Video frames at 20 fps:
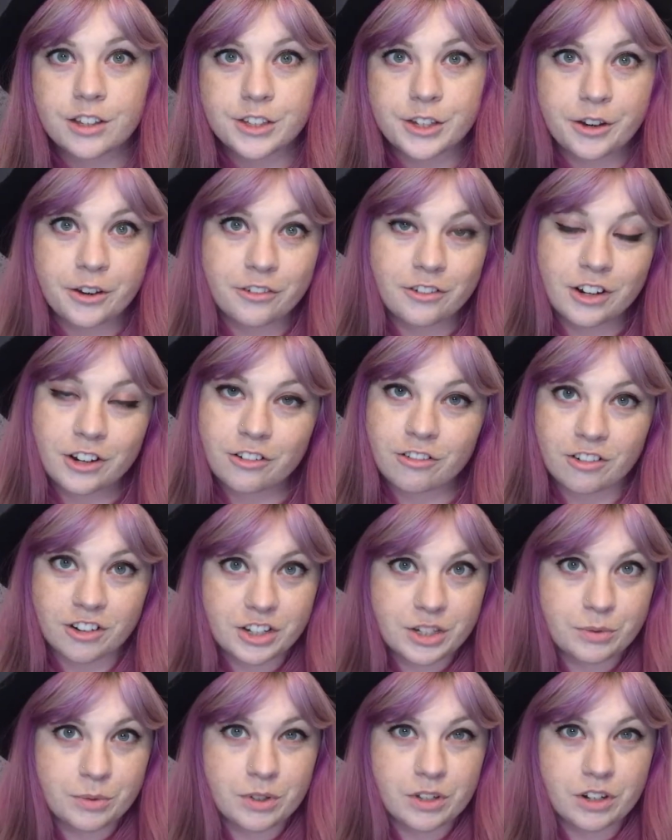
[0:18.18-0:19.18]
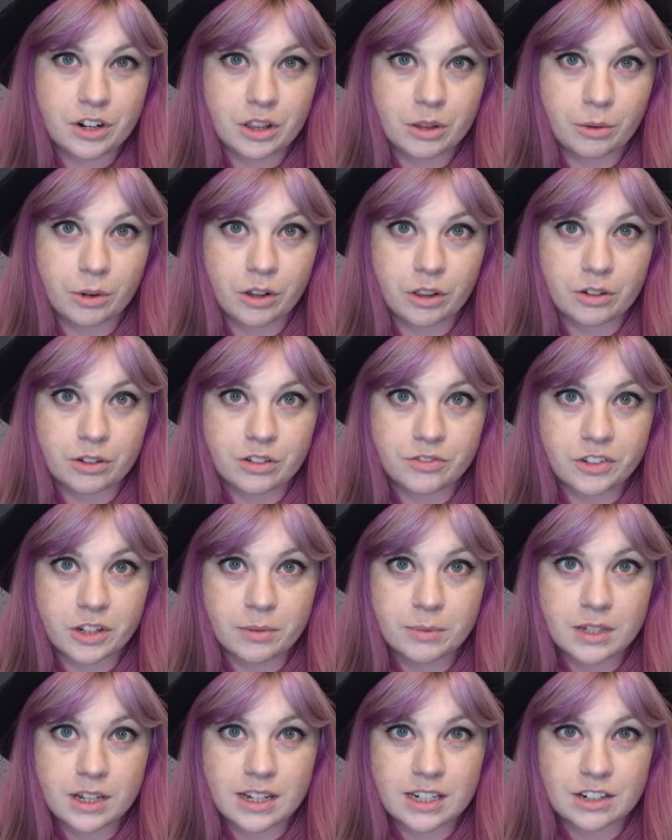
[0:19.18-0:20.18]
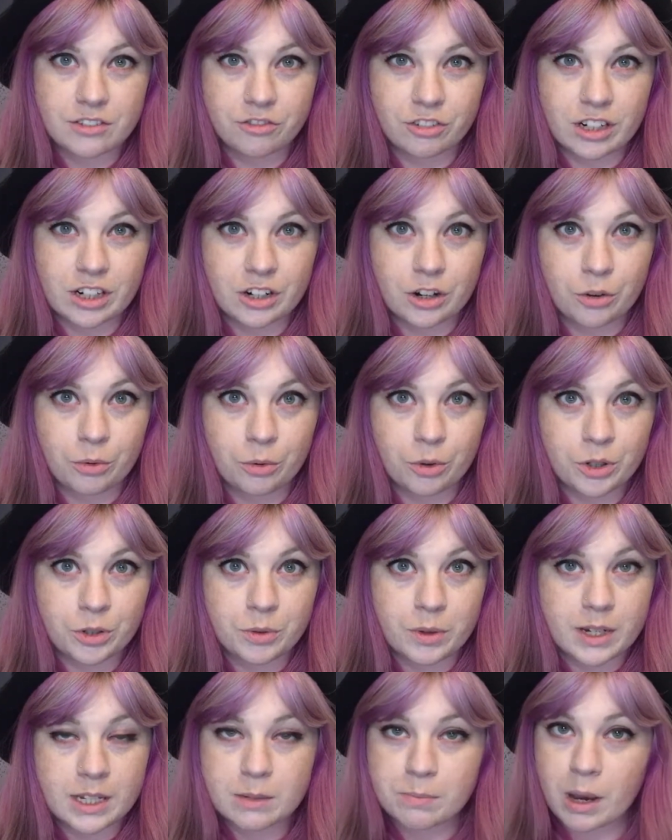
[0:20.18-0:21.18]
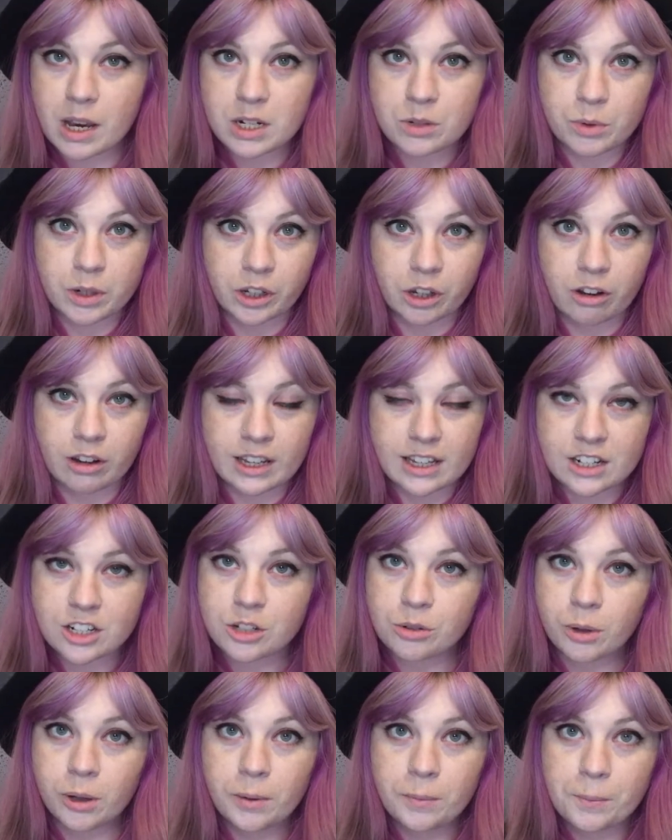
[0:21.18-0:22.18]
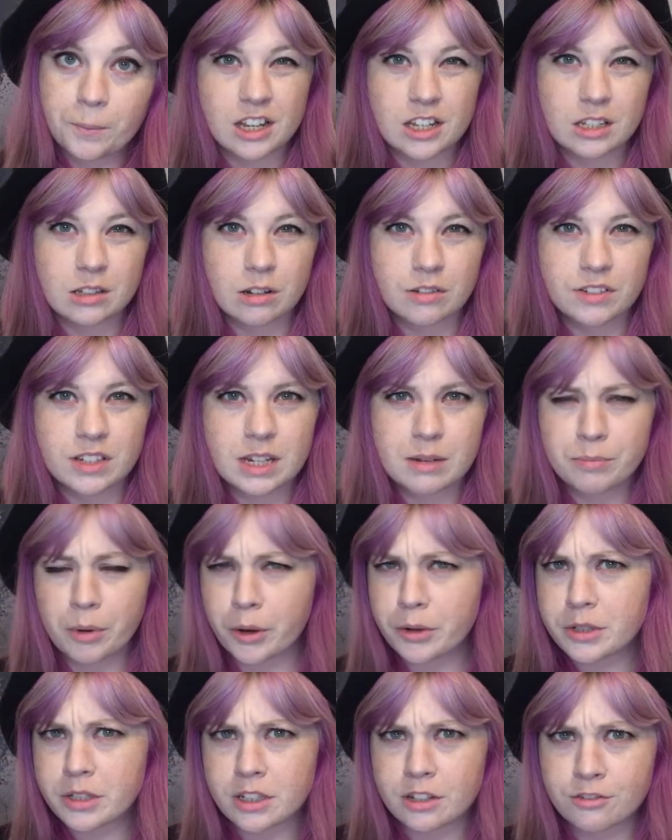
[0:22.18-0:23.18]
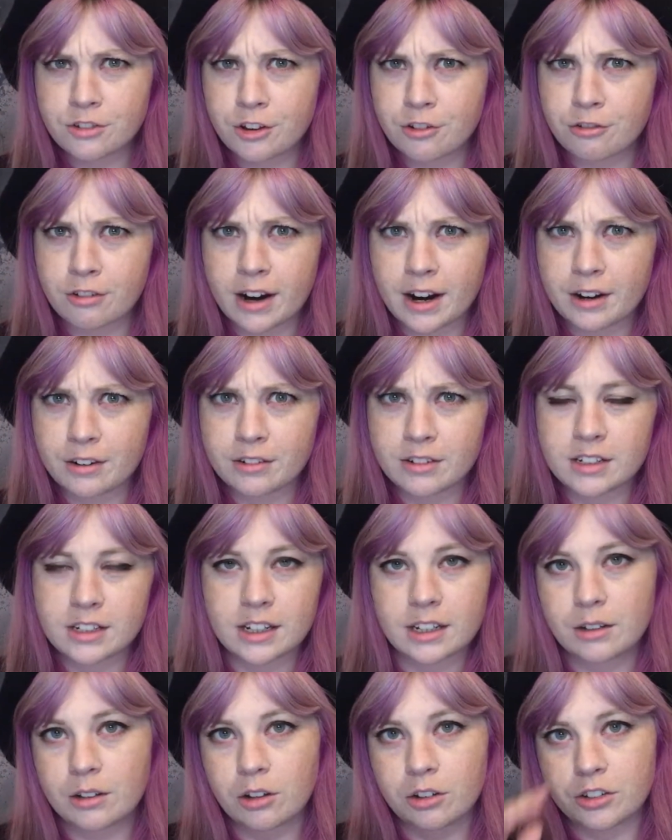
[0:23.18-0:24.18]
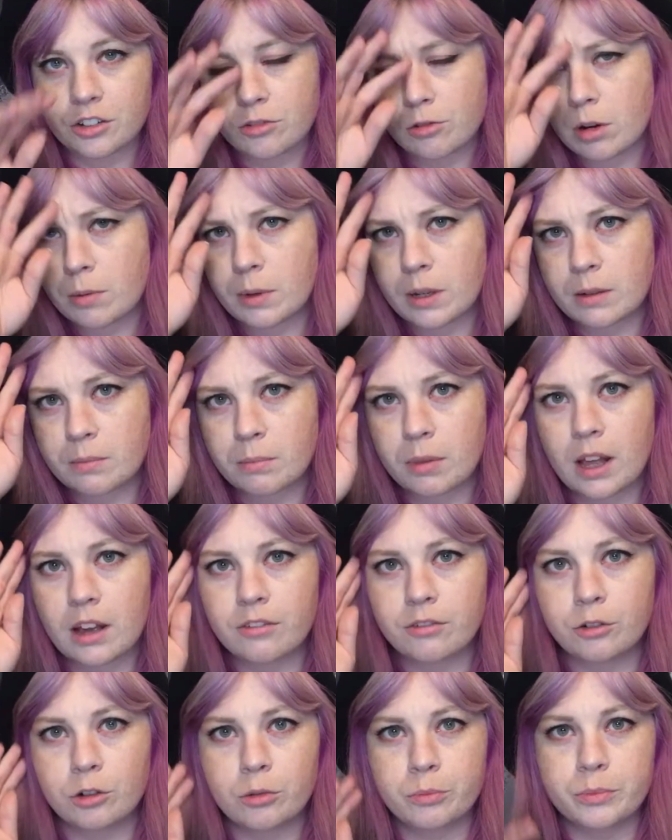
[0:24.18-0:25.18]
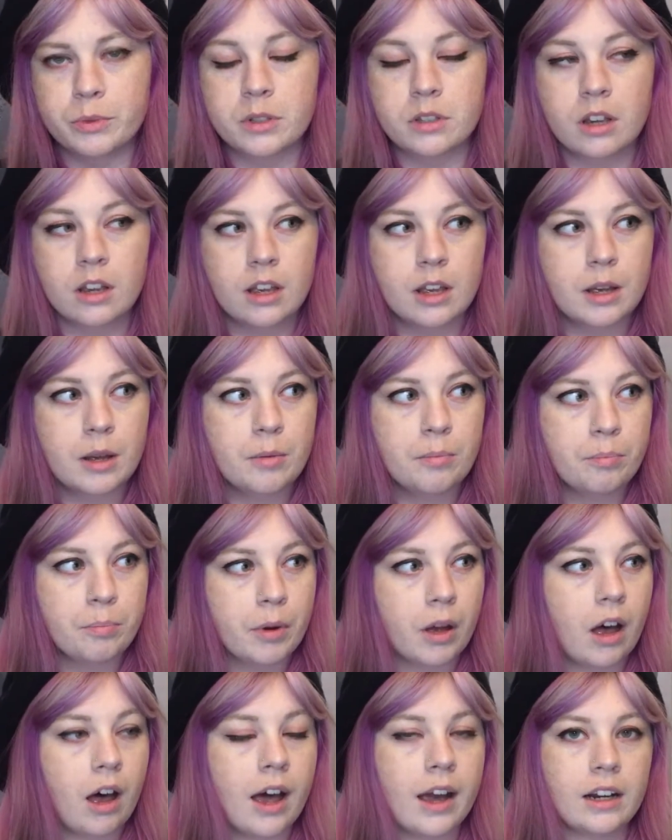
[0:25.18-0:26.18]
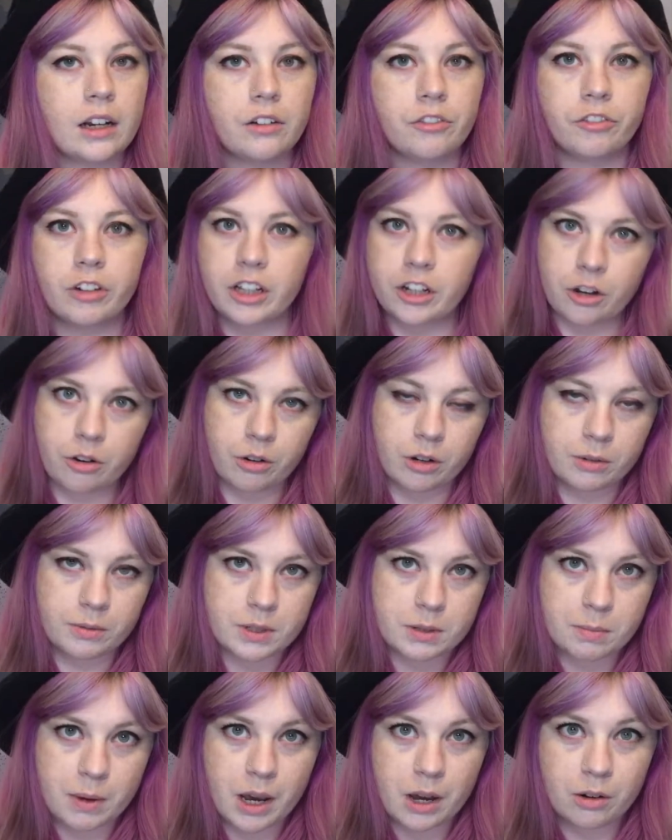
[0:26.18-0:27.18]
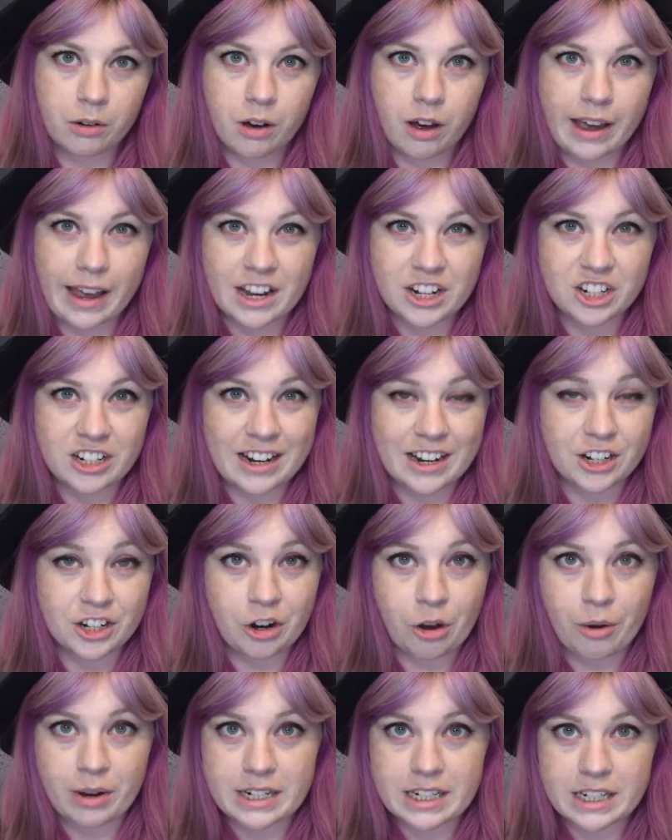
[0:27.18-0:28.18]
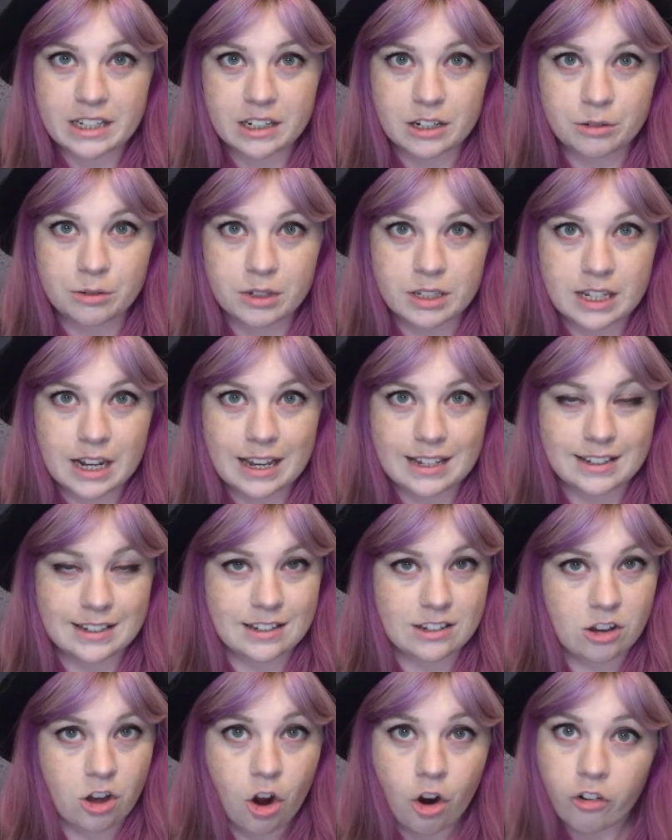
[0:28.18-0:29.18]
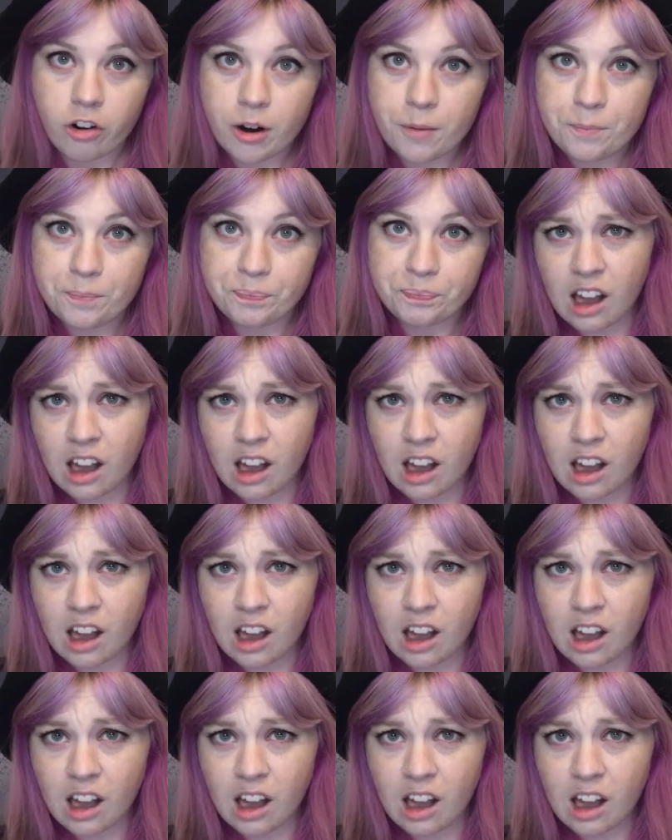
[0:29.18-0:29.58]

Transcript: So Event Horizon was another one of those films that I didn't really know what to expect when going into it. So I've seen posters of it around like on streaming platforms, but I didn't really know what it was about. I actually had no idea that it was classed as a horror.